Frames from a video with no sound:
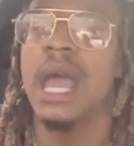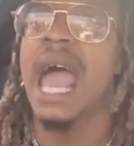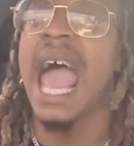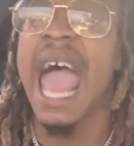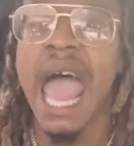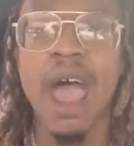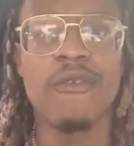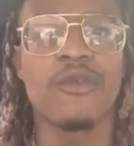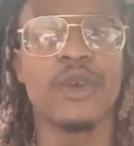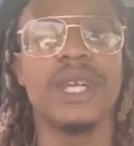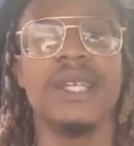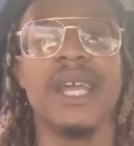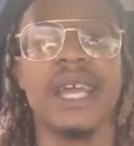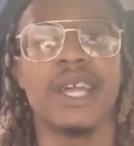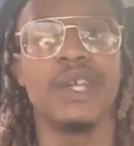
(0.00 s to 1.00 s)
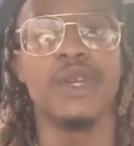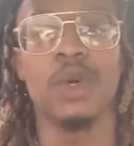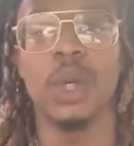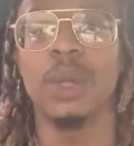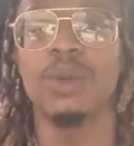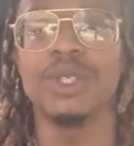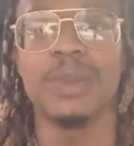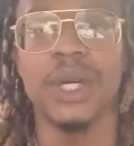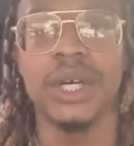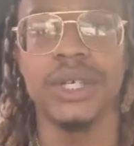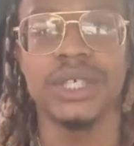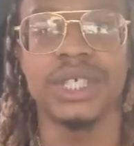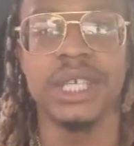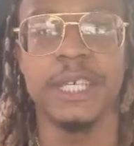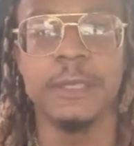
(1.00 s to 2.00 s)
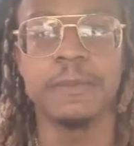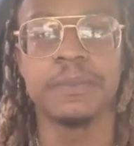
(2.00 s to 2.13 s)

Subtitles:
Every nigga knew it was bullshit.